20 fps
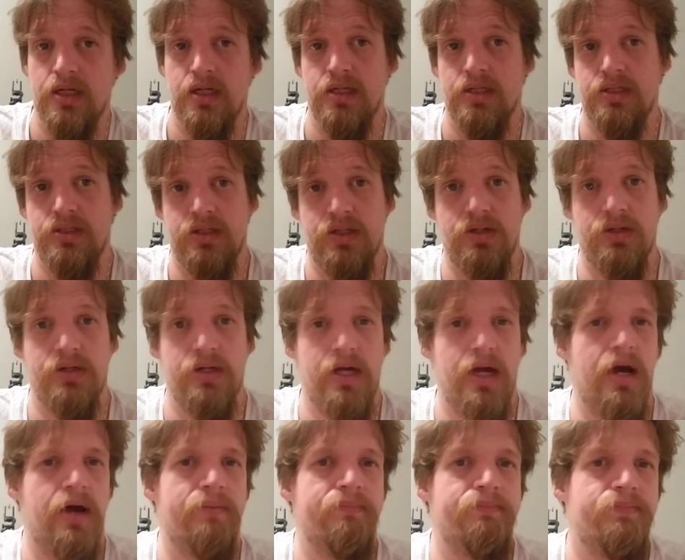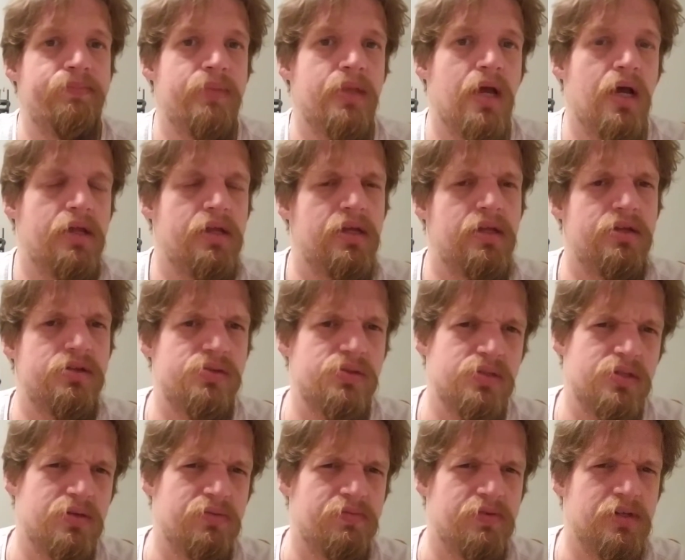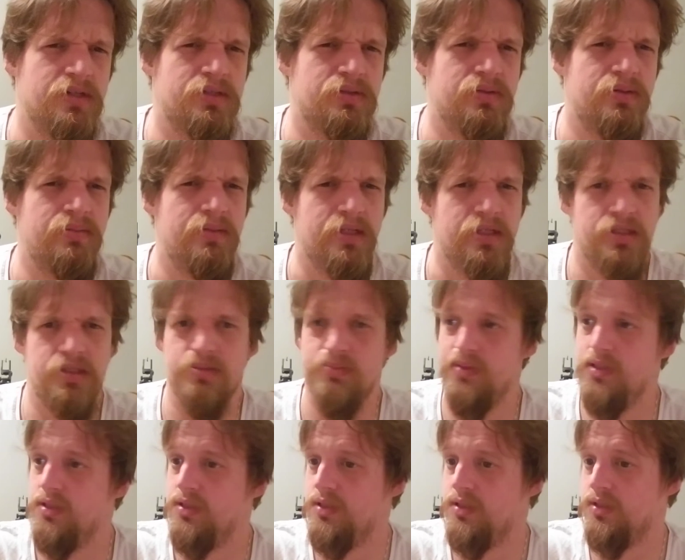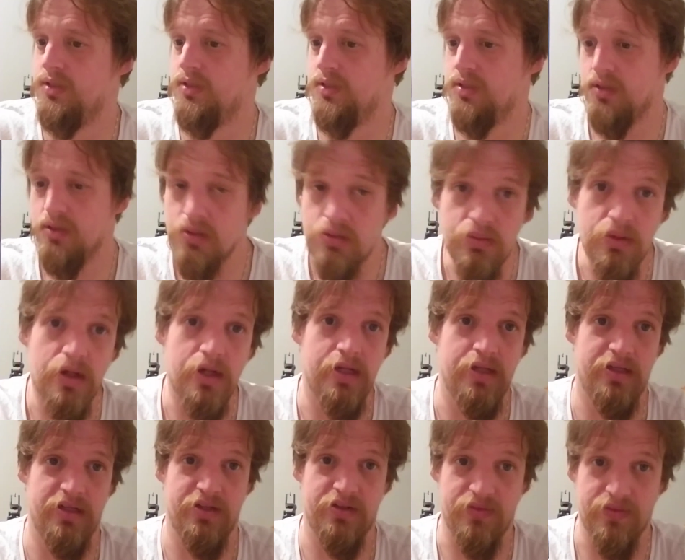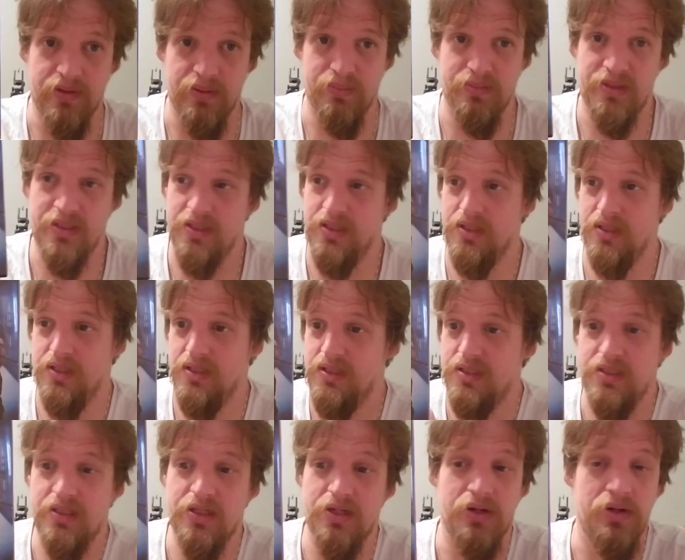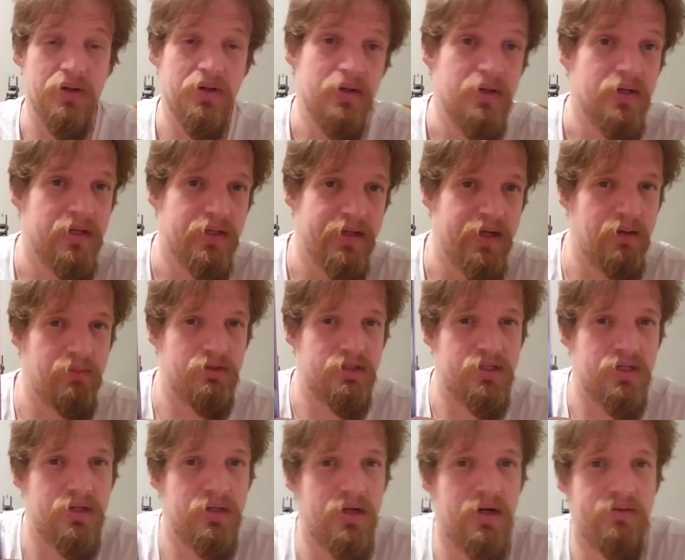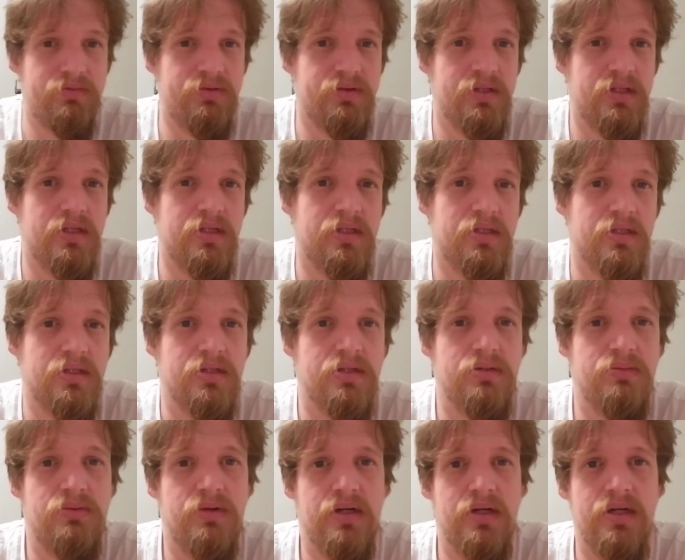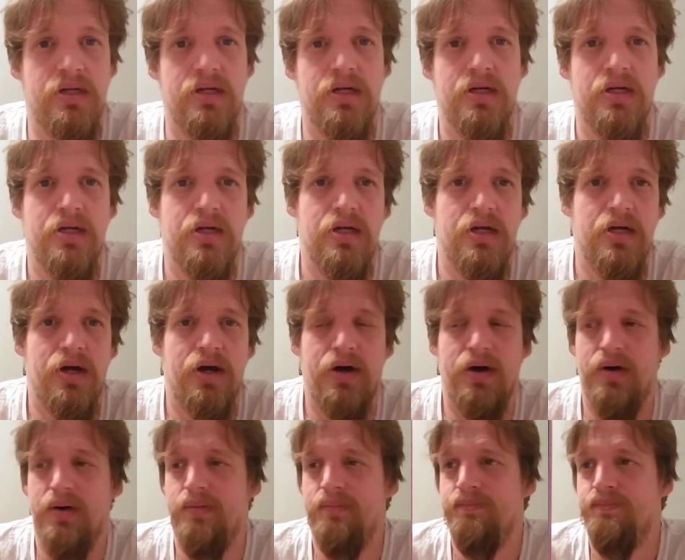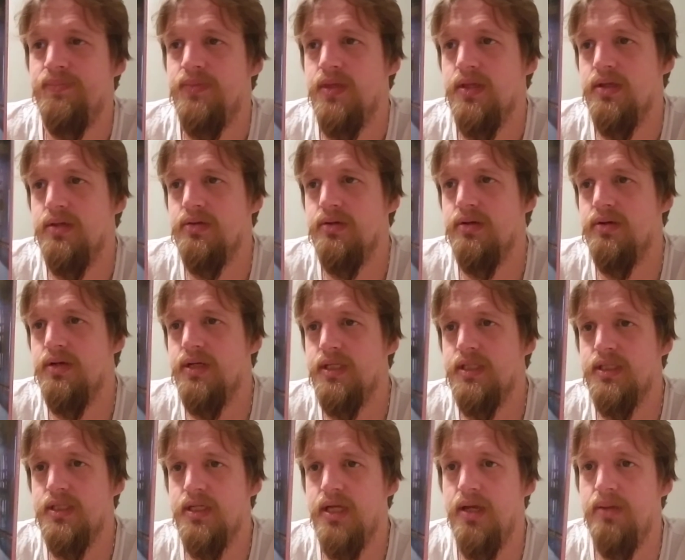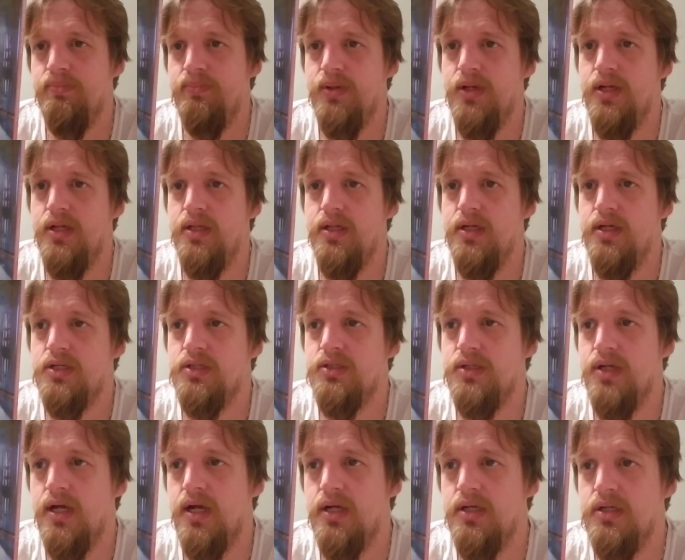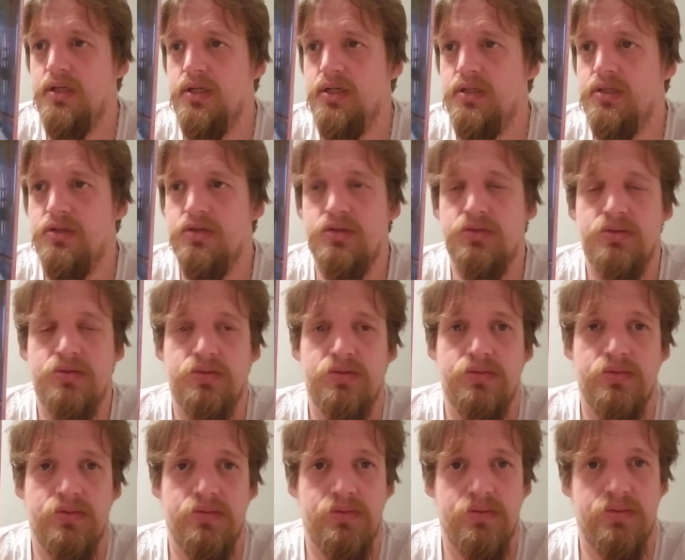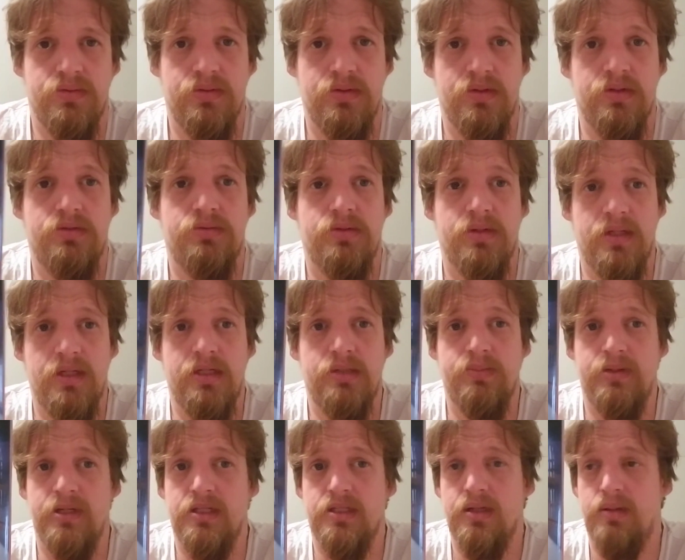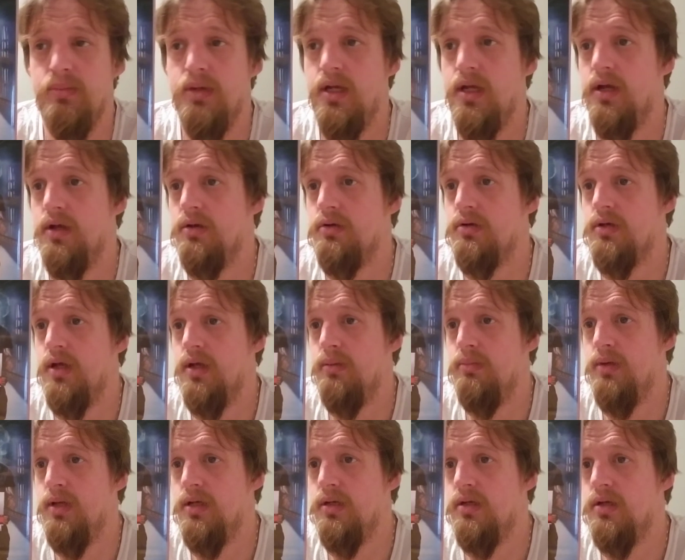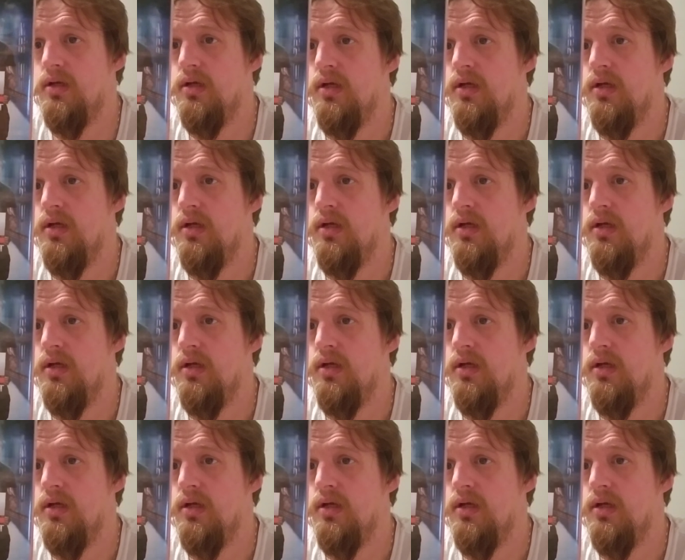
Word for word: So yeah, I thought this was the first one, but this is apparently the third one in this film series. So yeah, we're starting off with the third one. Um, so Escape Plan: The Extractors is was released by Summit Entertainment,